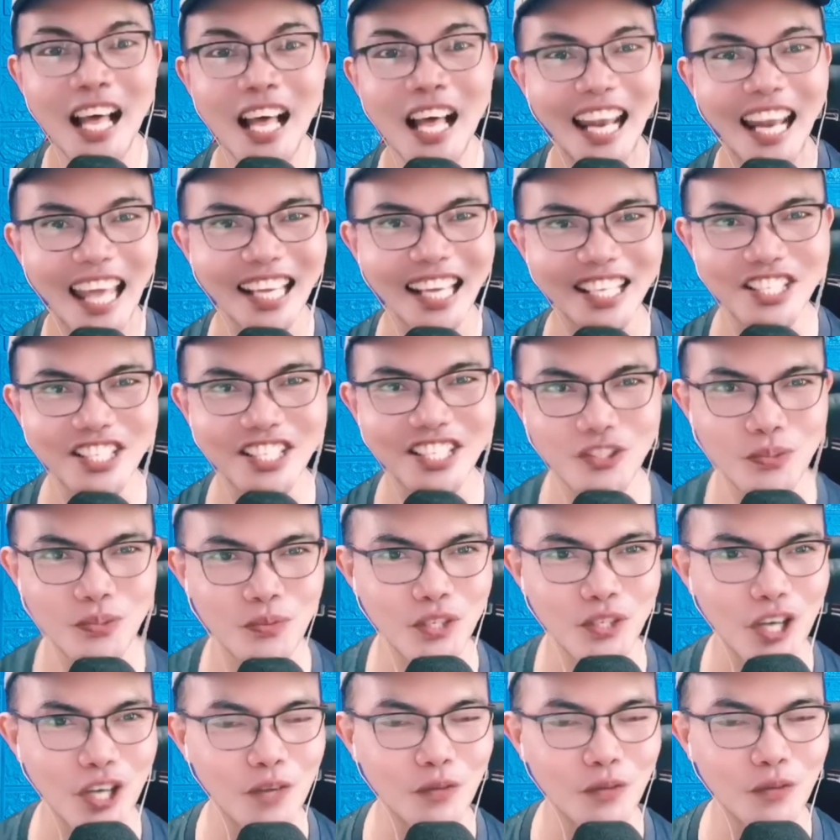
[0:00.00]
Like and share,
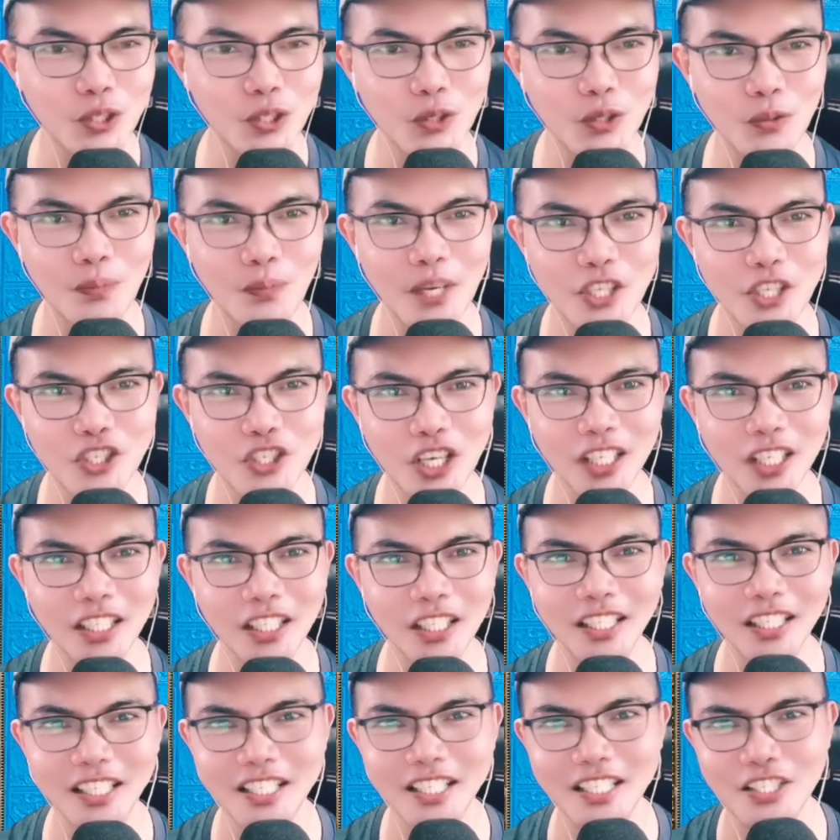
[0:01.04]
subscribe also with my channel.
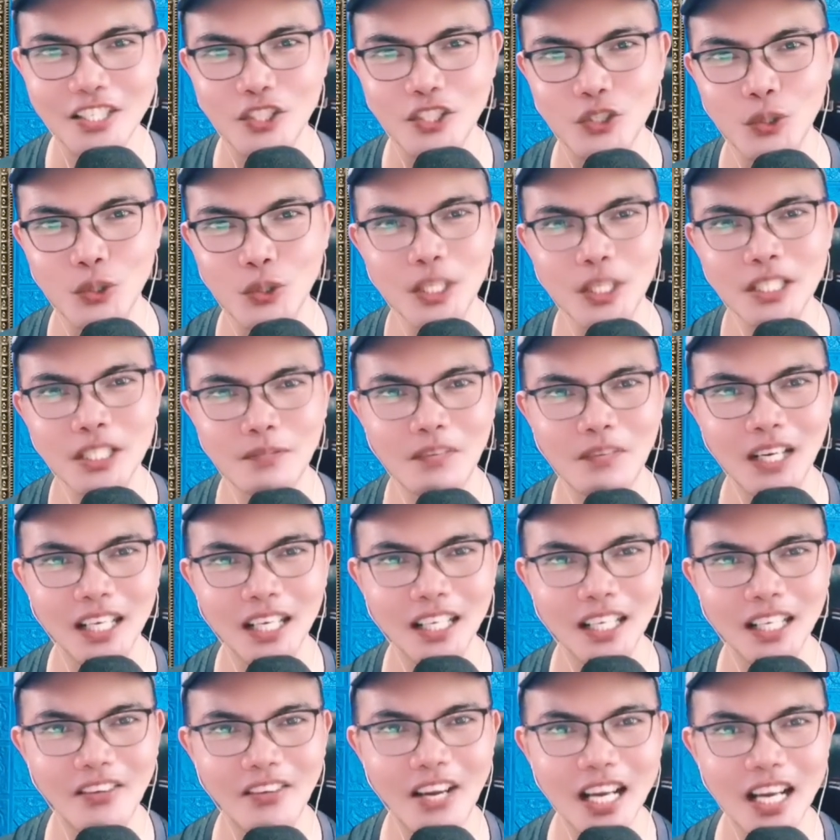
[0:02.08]
And this is Junrys Vlog
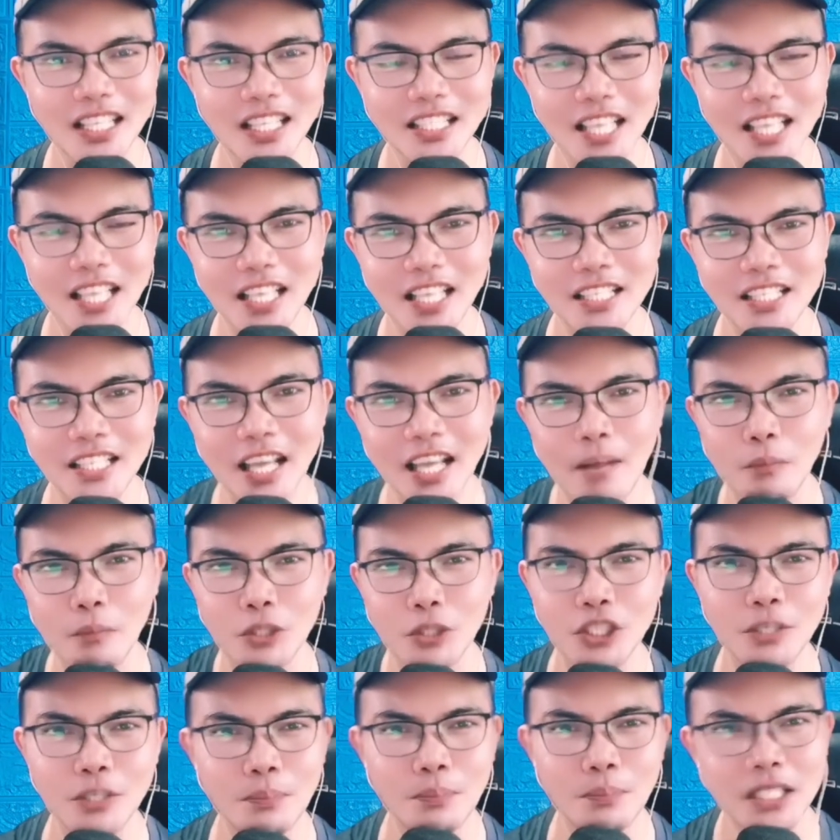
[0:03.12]
at a React, saying stay humble,
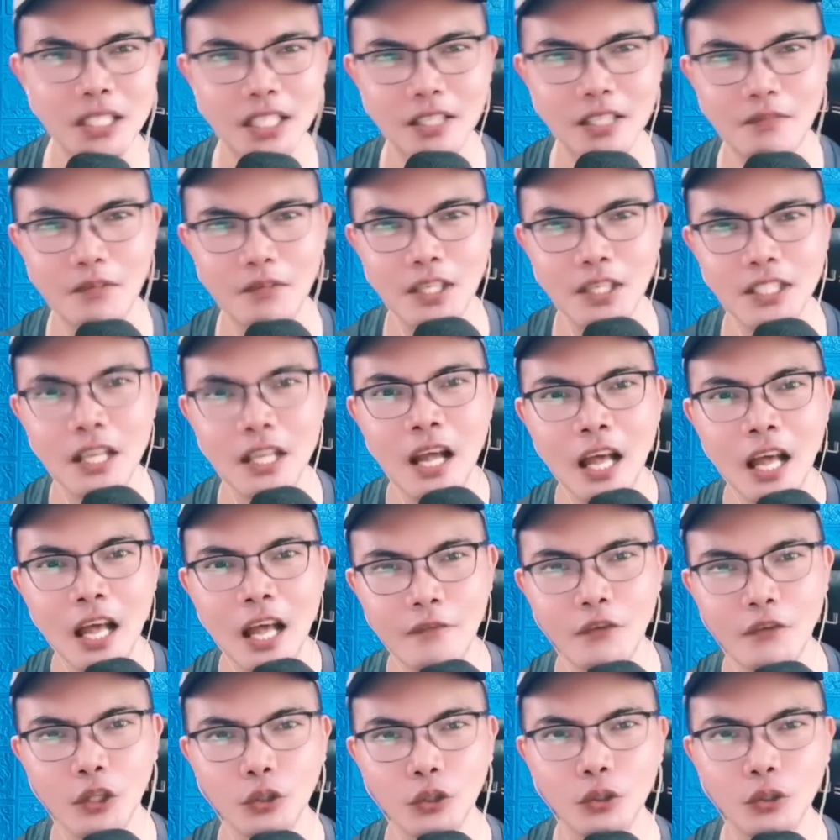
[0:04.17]
stay positive, guys.
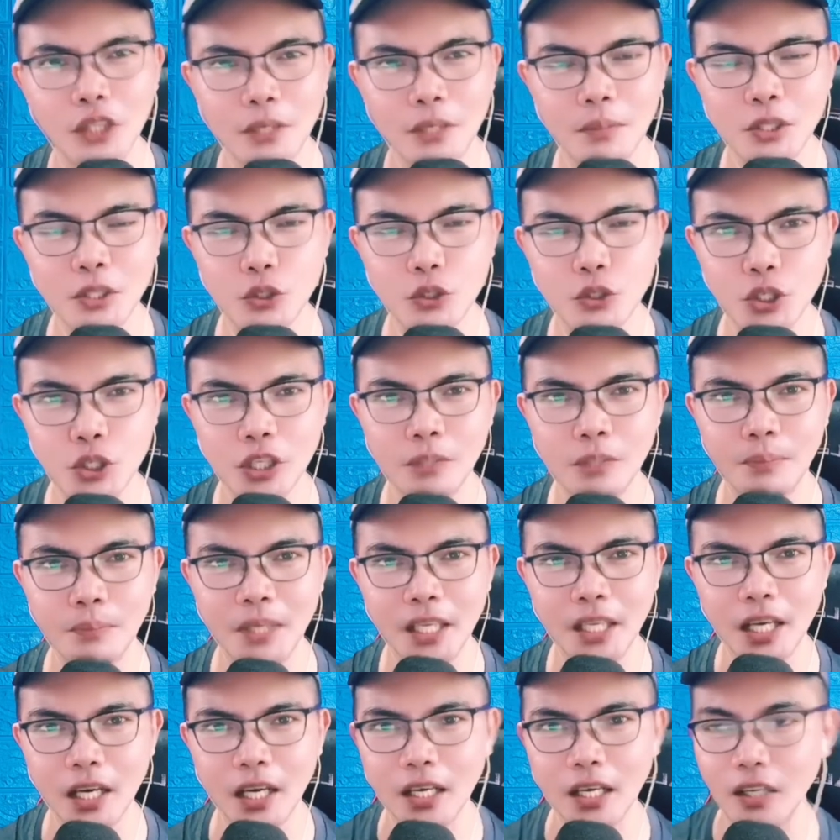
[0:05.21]
If you want to connect my social
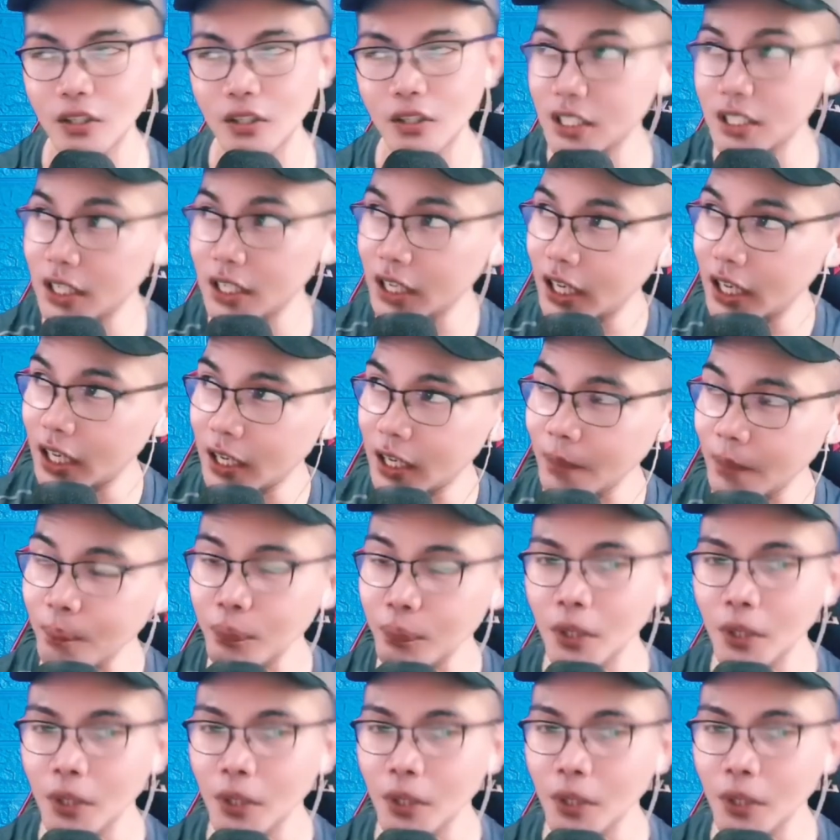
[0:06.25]
media account, is in here.